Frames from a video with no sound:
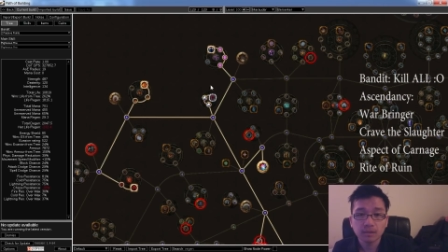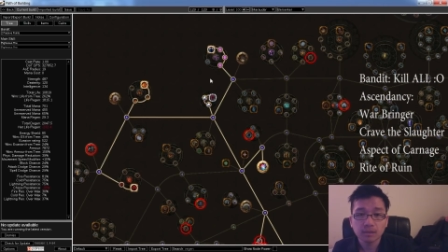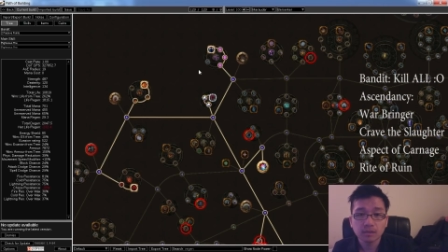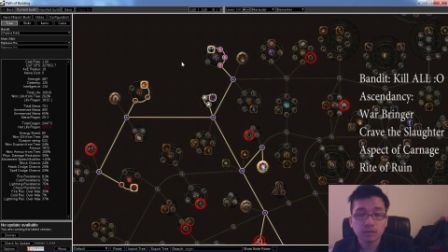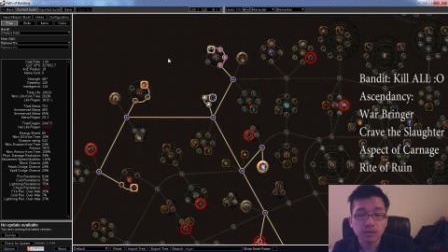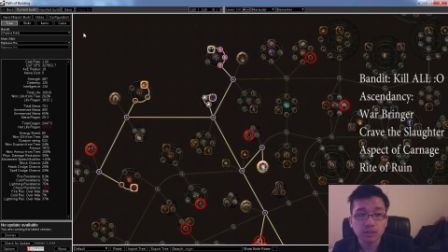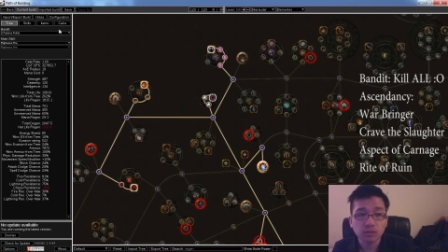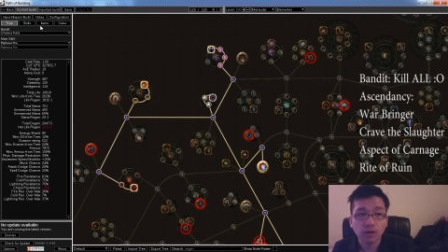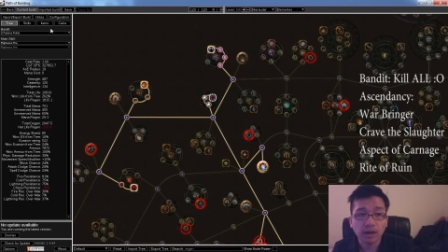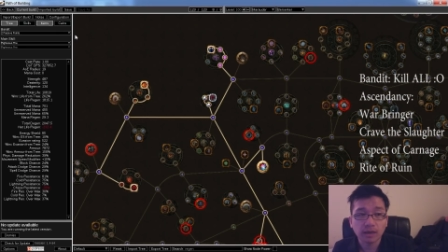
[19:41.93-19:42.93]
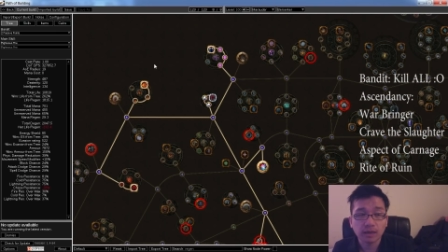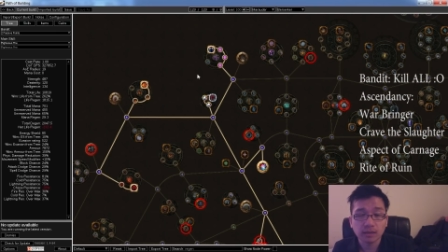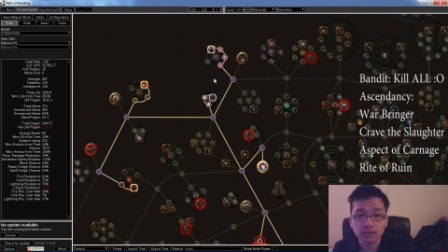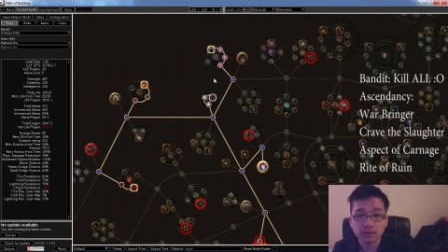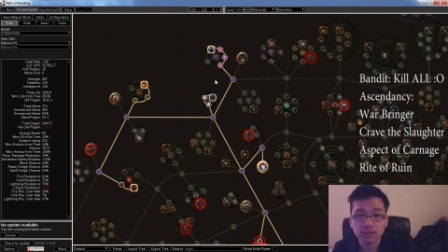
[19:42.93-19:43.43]
The reason why
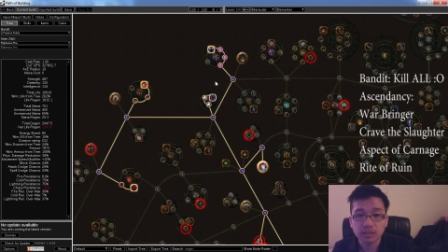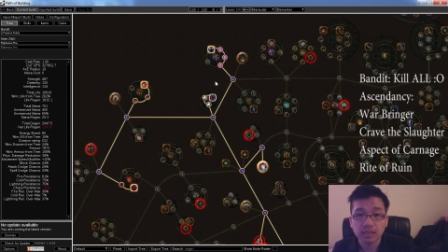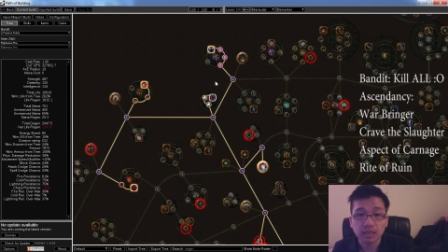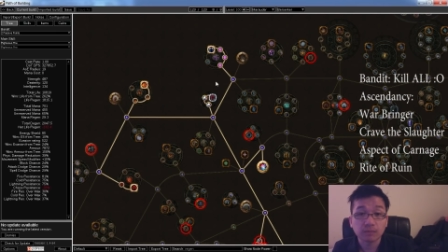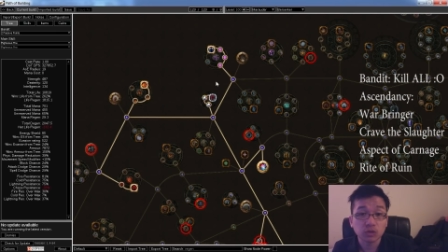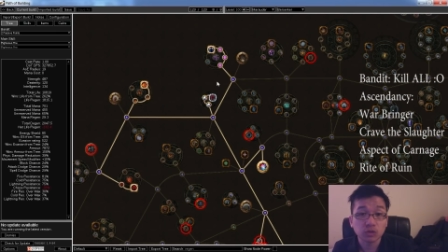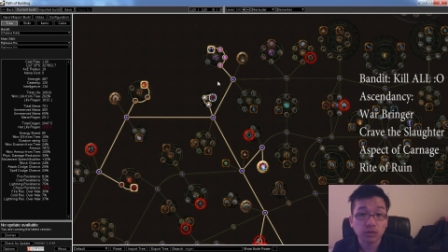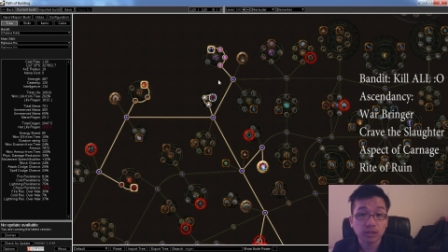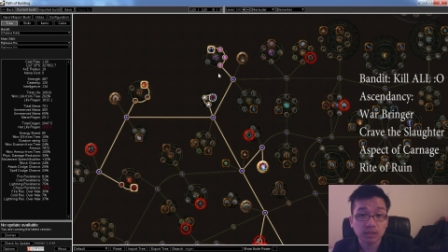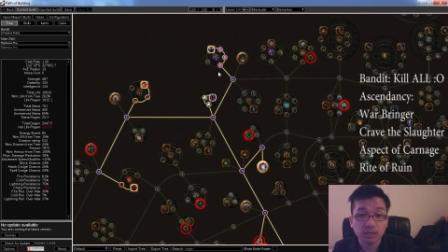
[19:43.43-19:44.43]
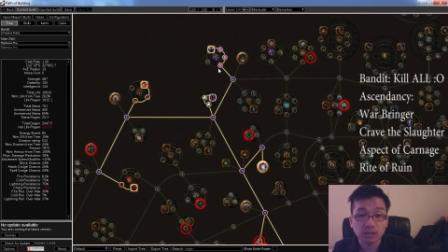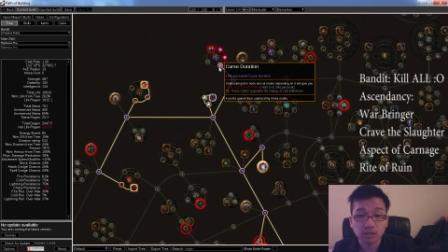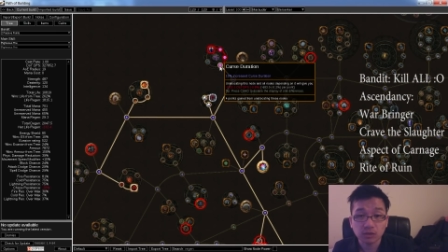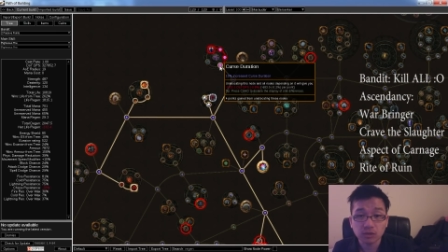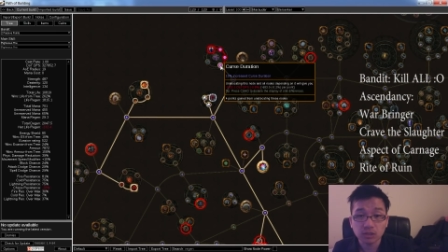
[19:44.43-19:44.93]
this setup is running another
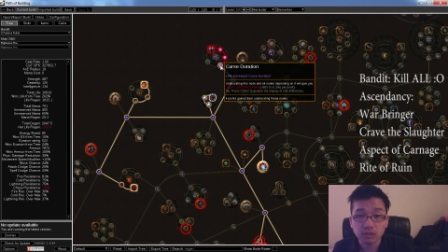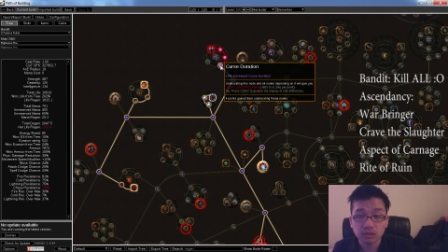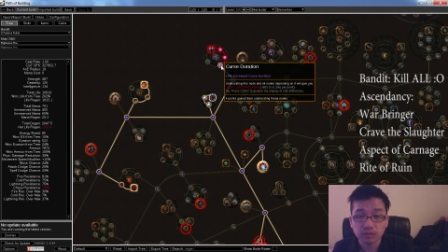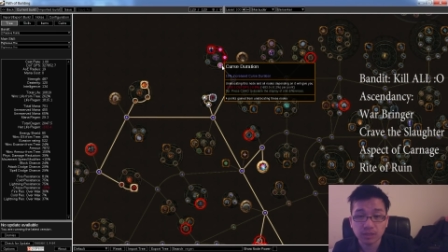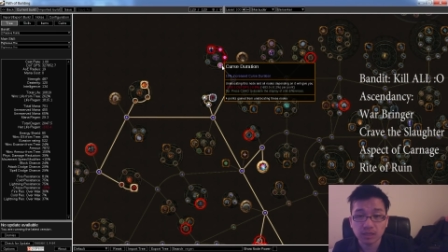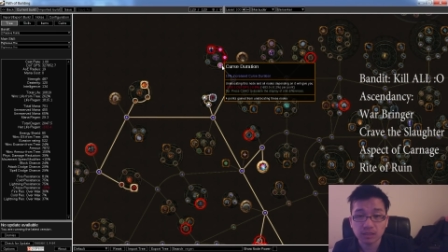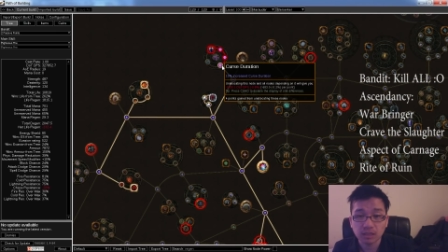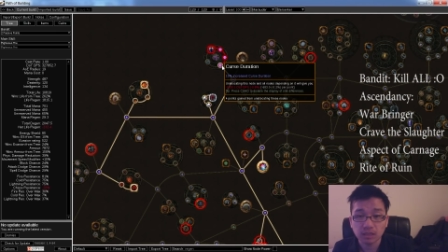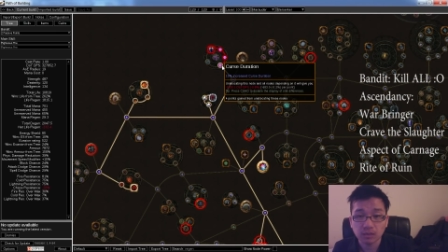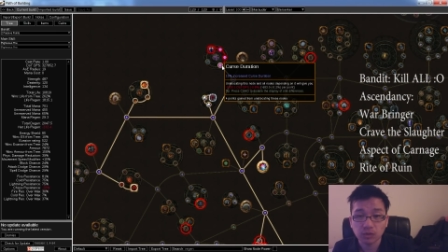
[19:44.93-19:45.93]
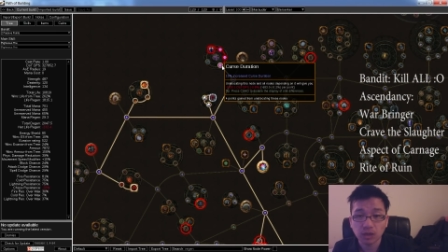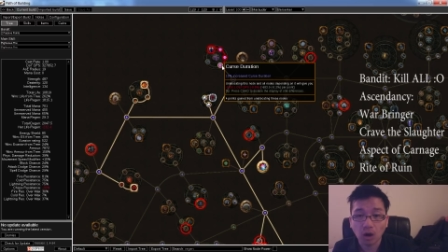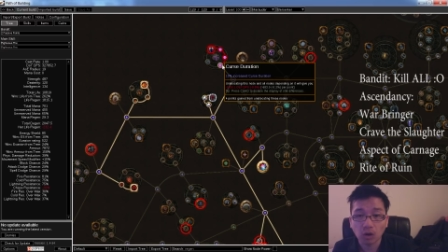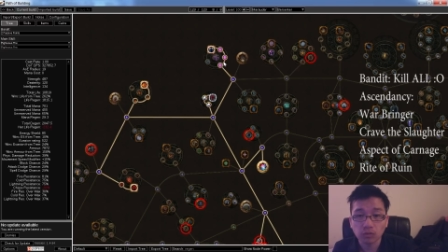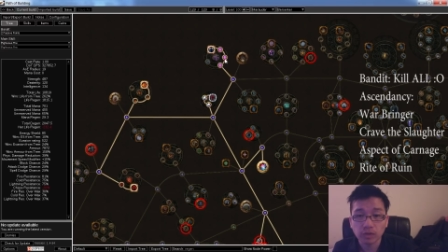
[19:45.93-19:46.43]
curse is because it went all
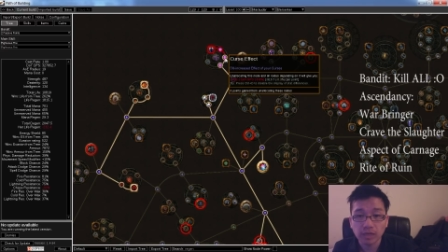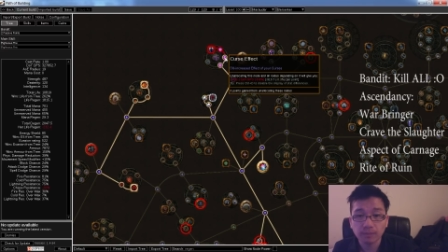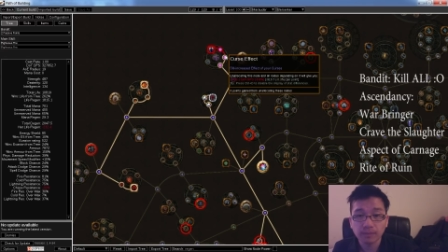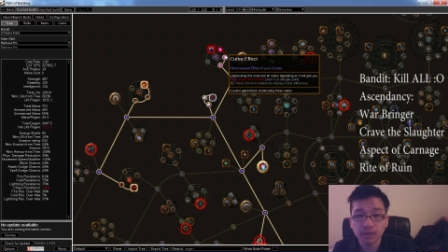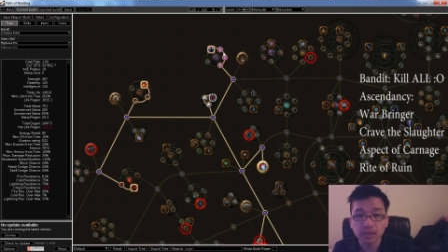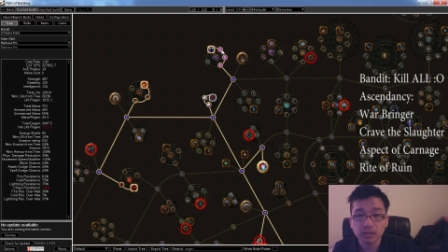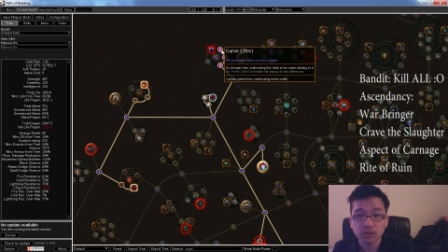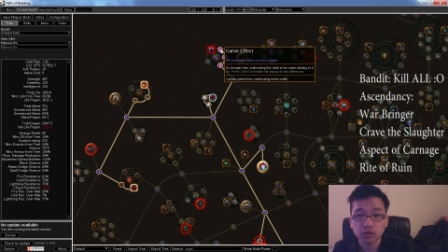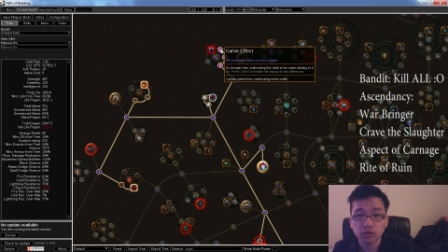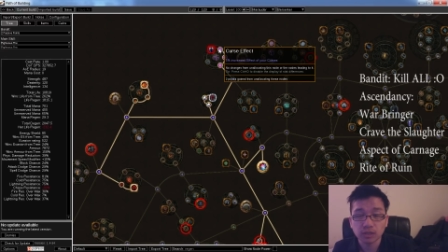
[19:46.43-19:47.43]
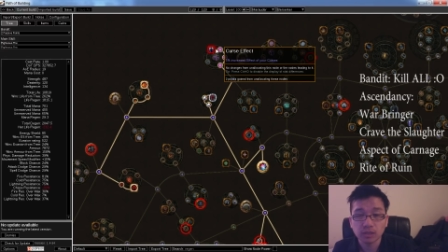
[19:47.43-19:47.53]
the way up and took